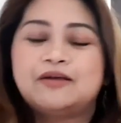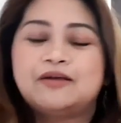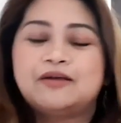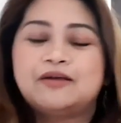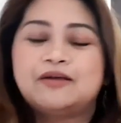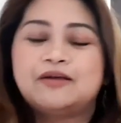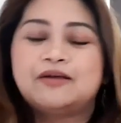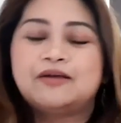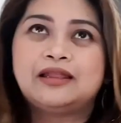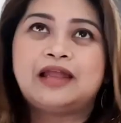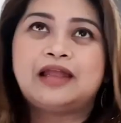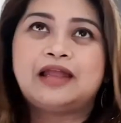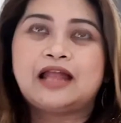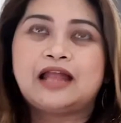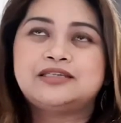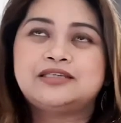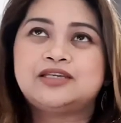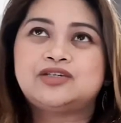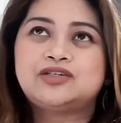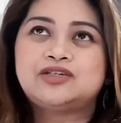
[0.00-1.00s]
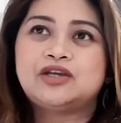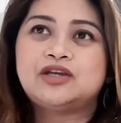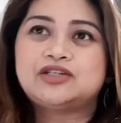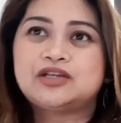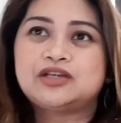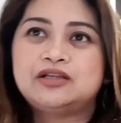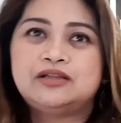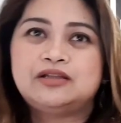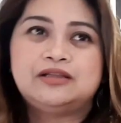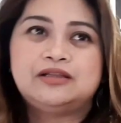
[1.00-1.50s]
That
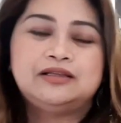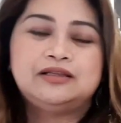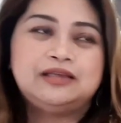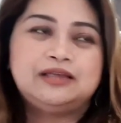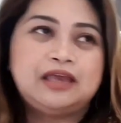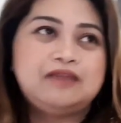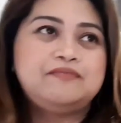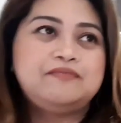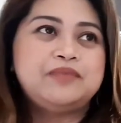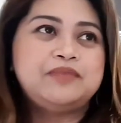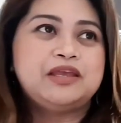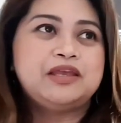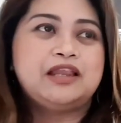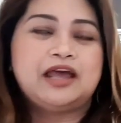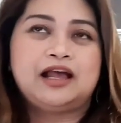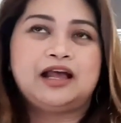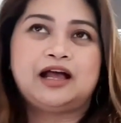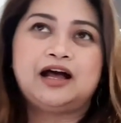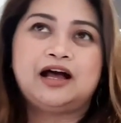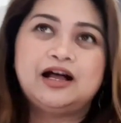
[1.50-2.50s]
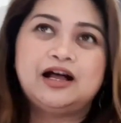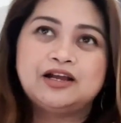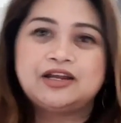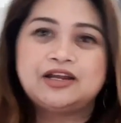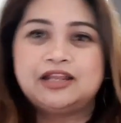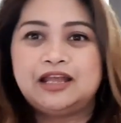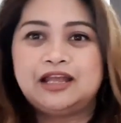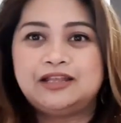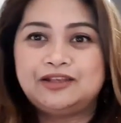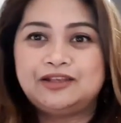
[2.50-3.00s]
situation gave me like
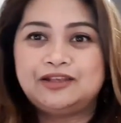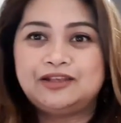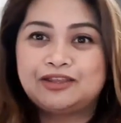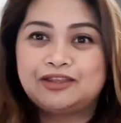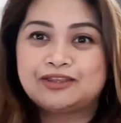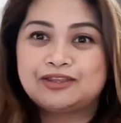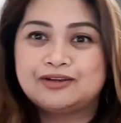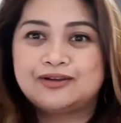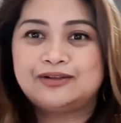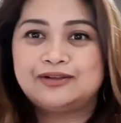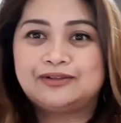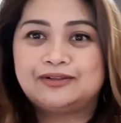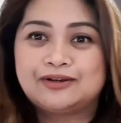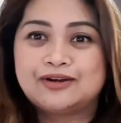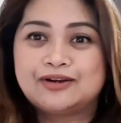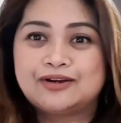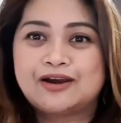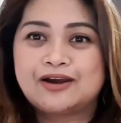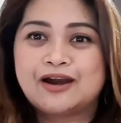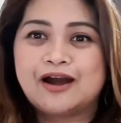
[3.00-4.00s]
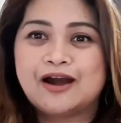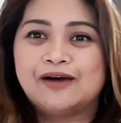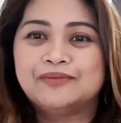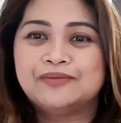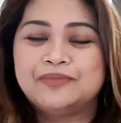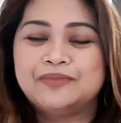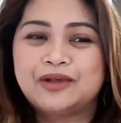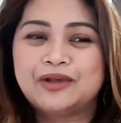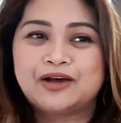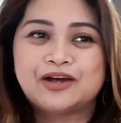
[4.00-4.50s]
180
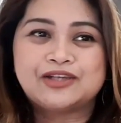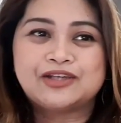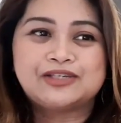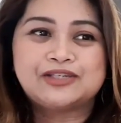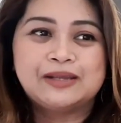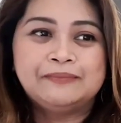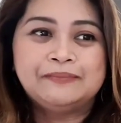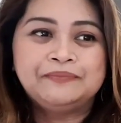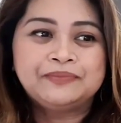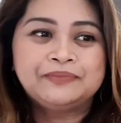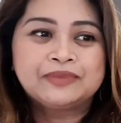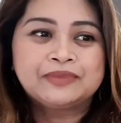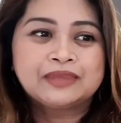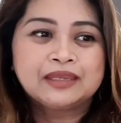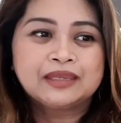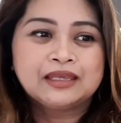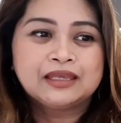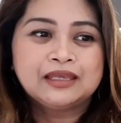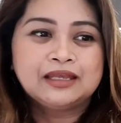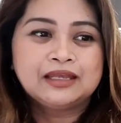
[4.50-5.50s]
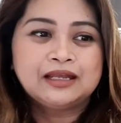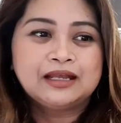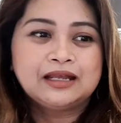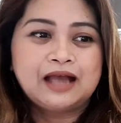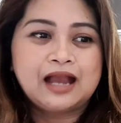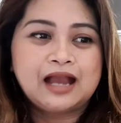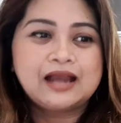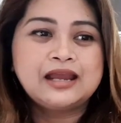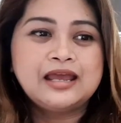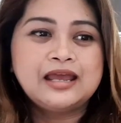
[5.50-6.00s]
turnaround, because
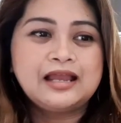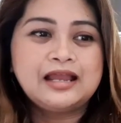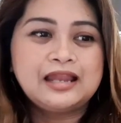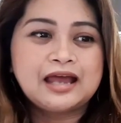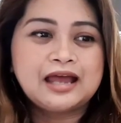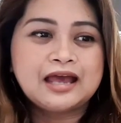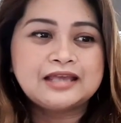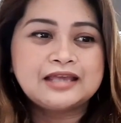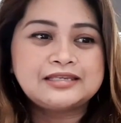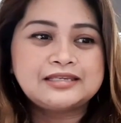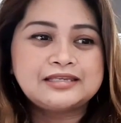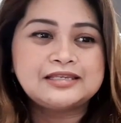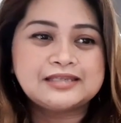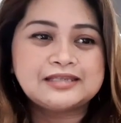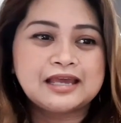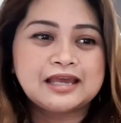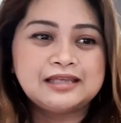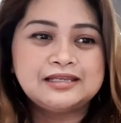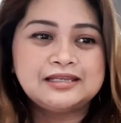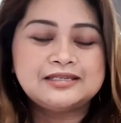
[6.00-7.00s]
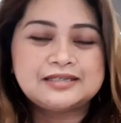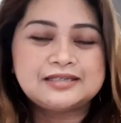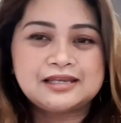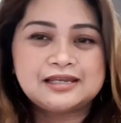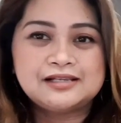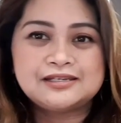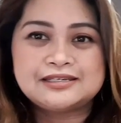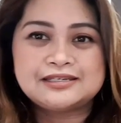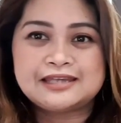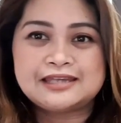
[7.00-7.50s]
I realized inside the
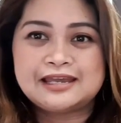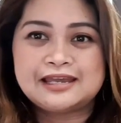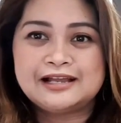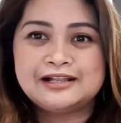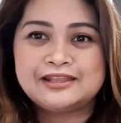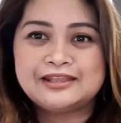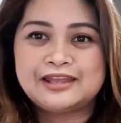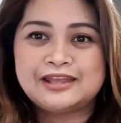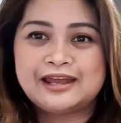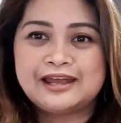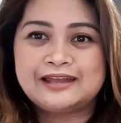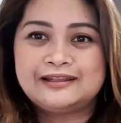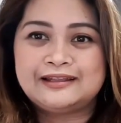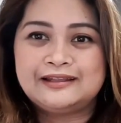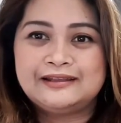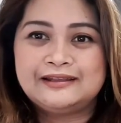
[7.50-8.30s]
jail cell that